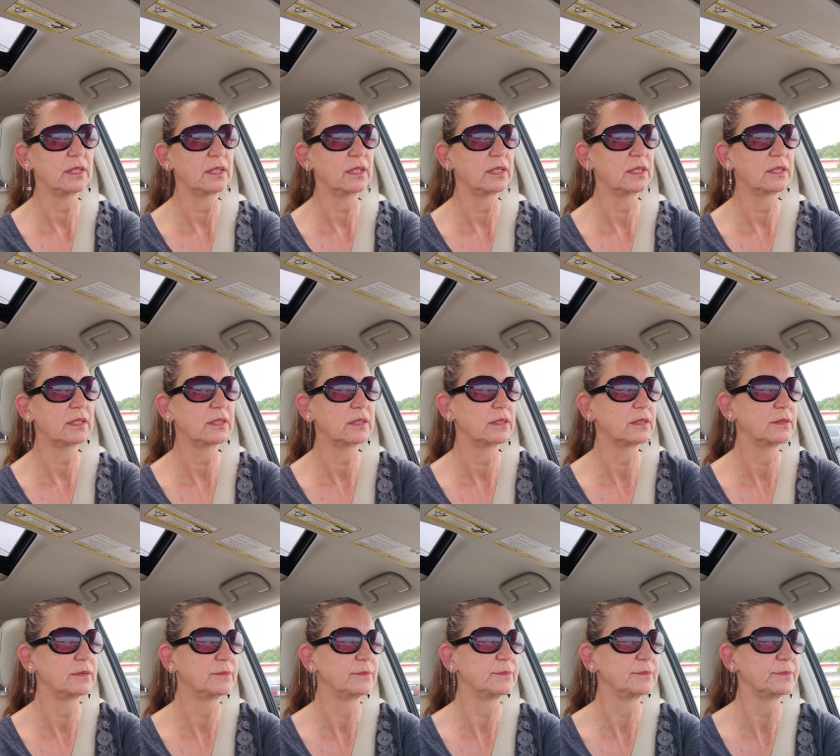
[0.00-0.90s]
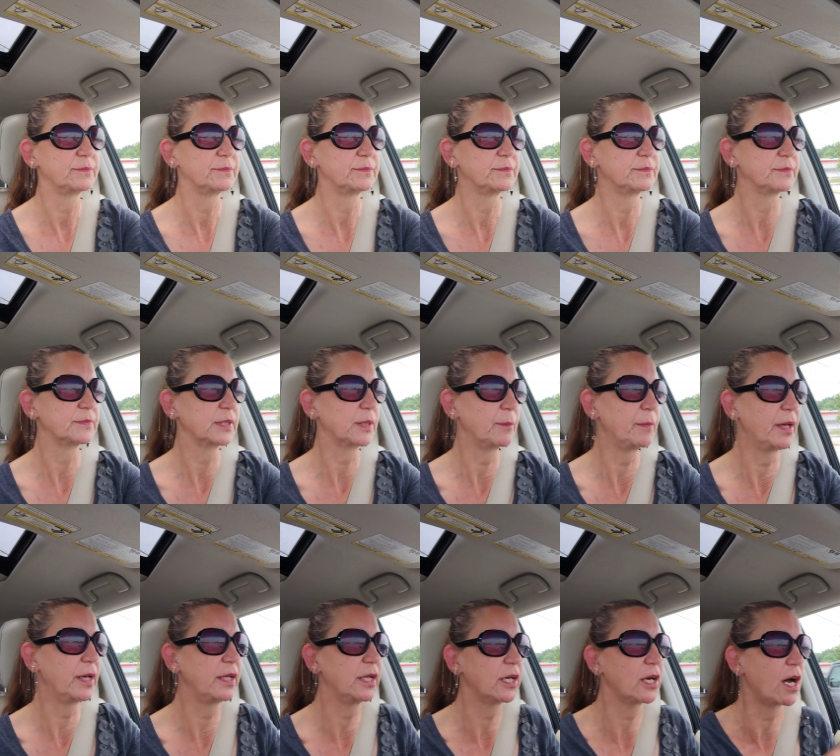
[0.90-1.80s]
the
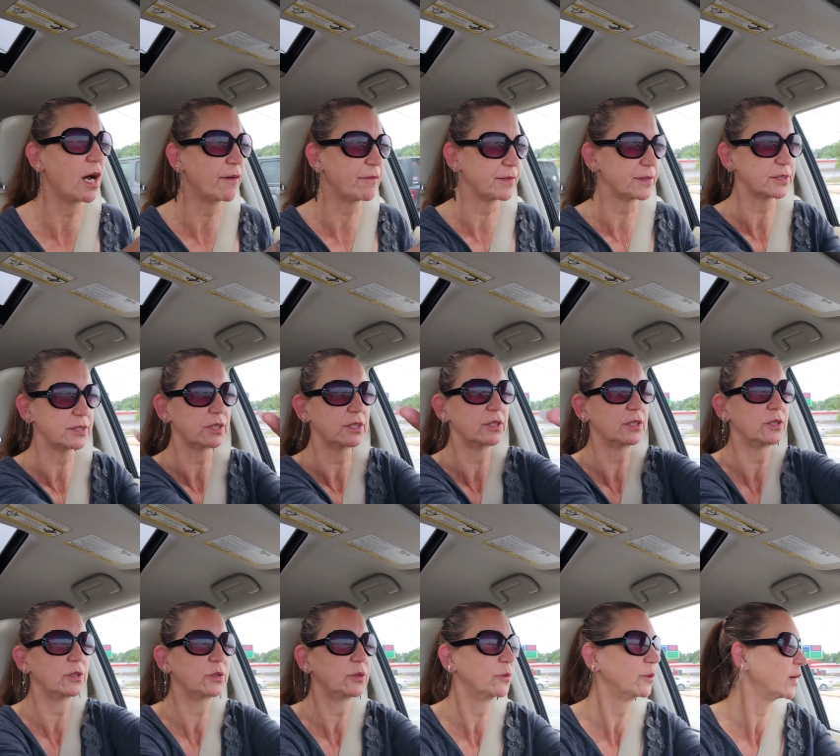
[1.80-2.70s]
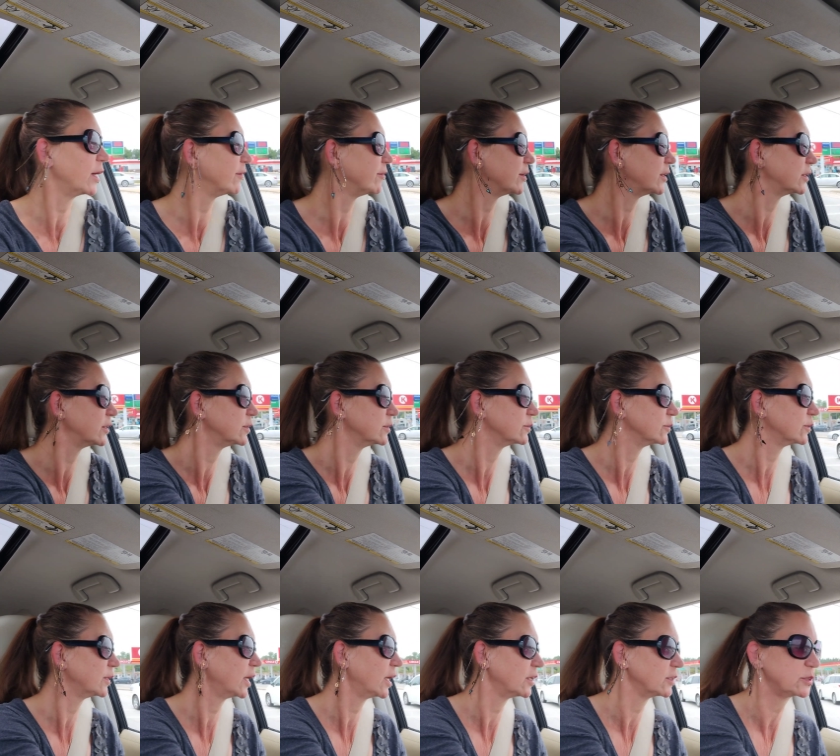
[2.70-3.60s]
commanding officer, whoever
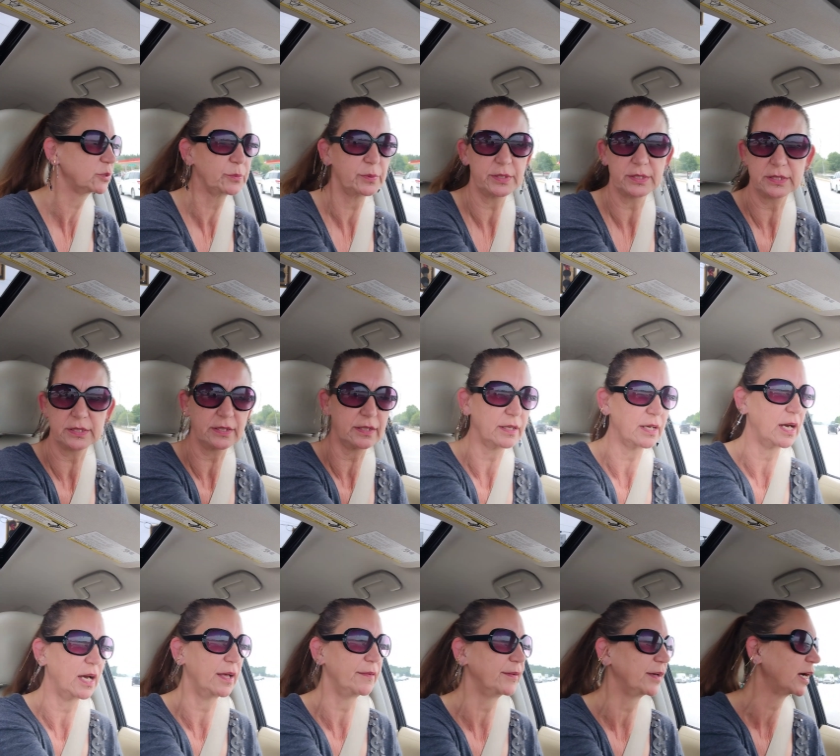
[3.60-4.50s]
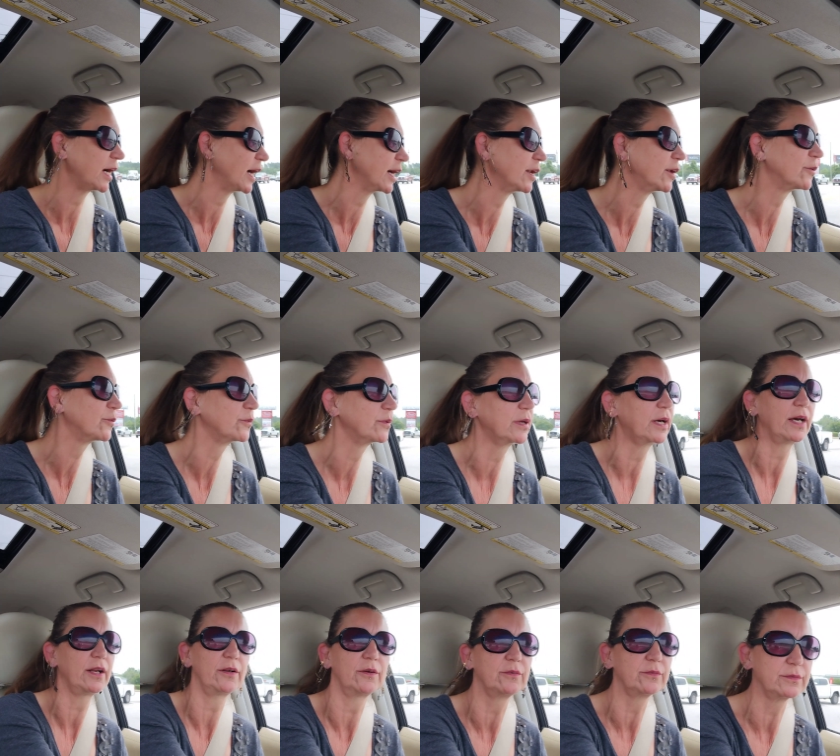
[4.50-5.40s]
else was on there. I don't,
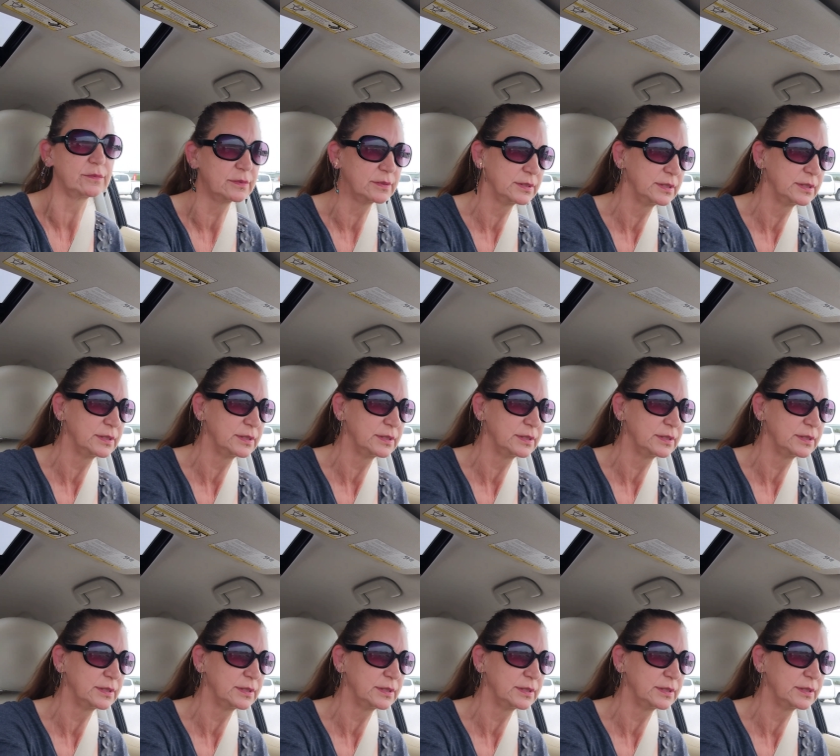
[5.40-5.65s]
I don't,